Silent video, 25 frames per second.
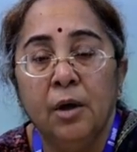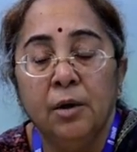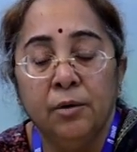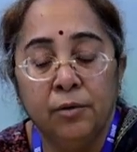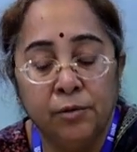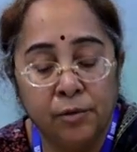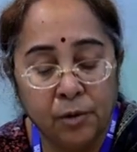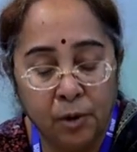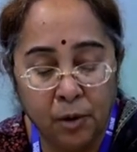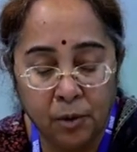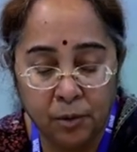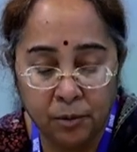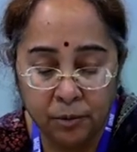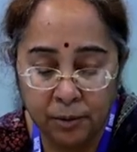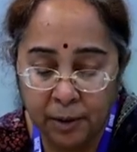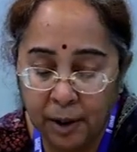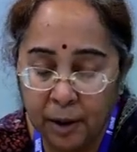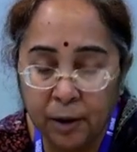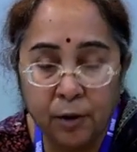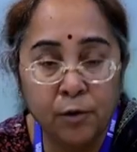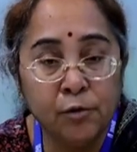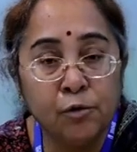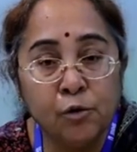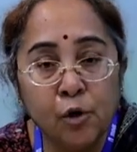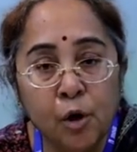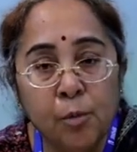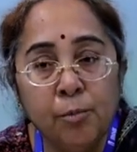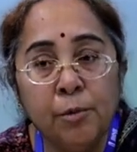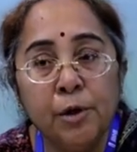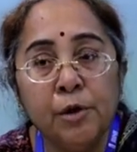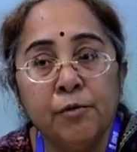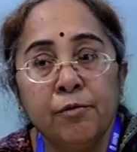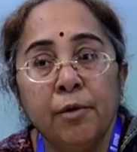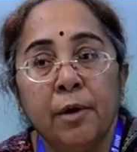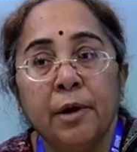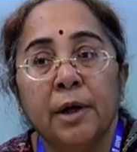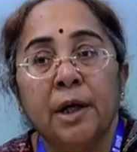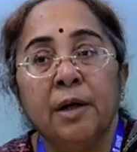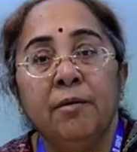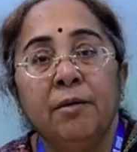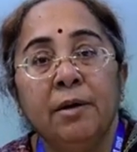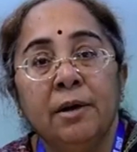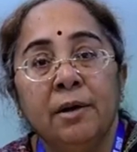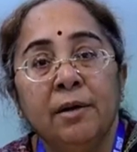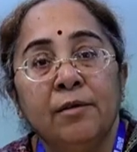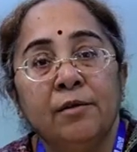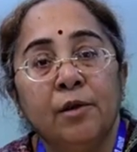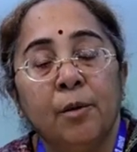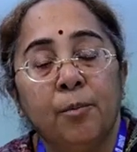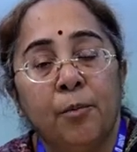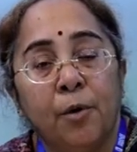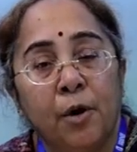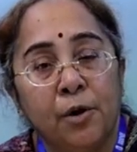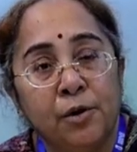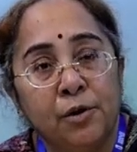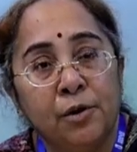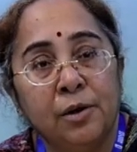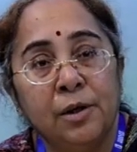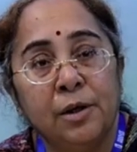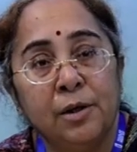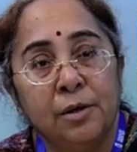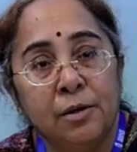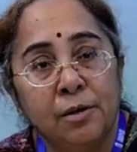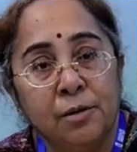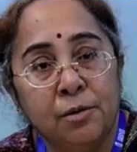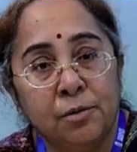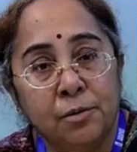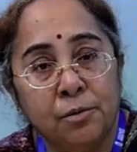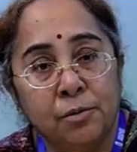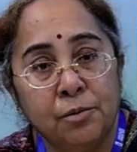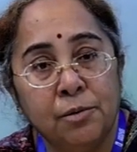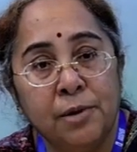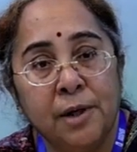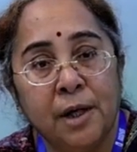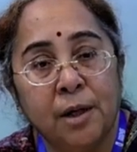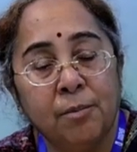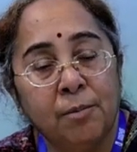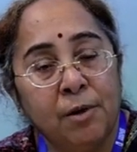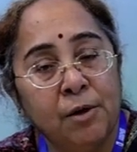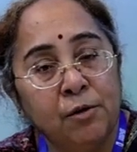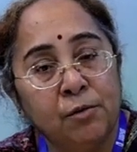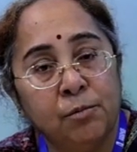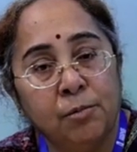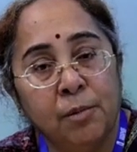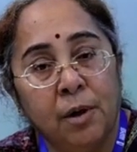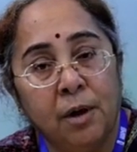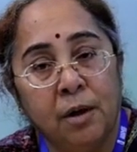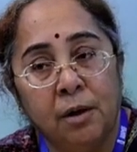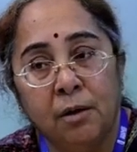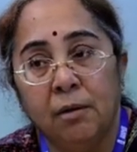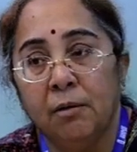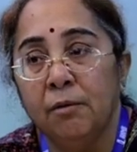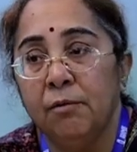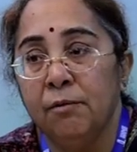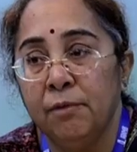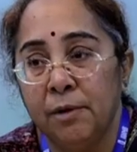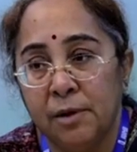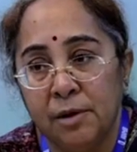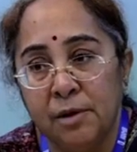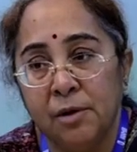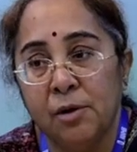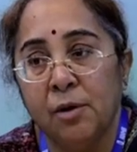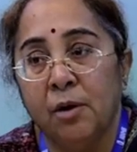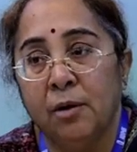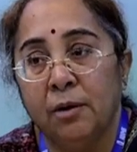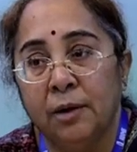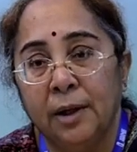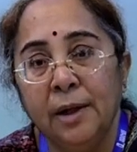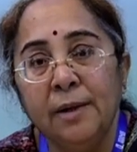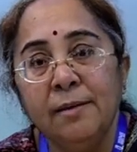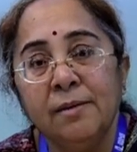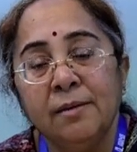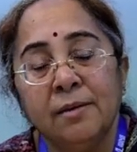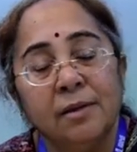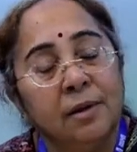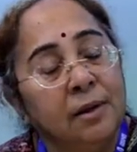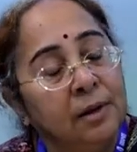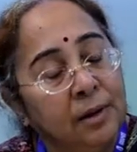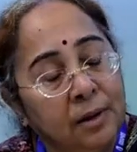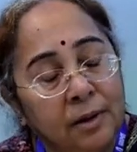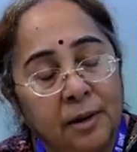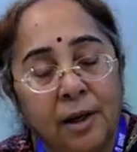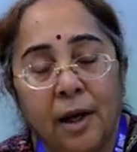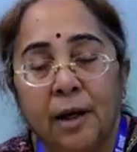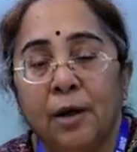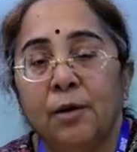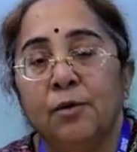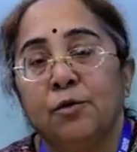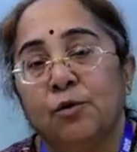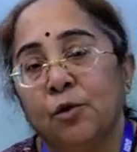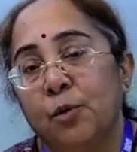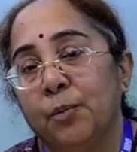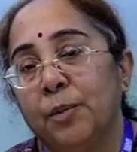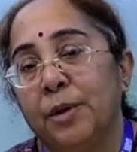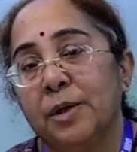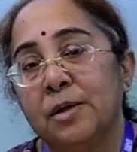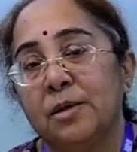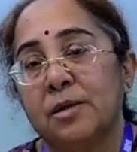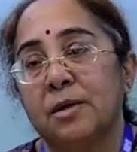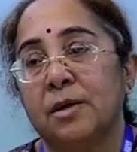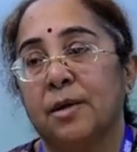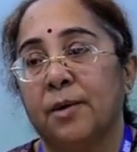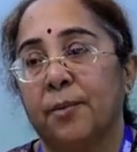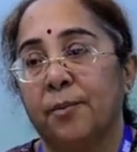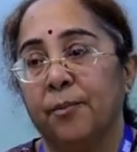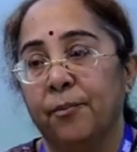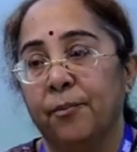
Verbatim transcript: So, thank you so much for giving this opportunity to take my small video on this. Thank you so much.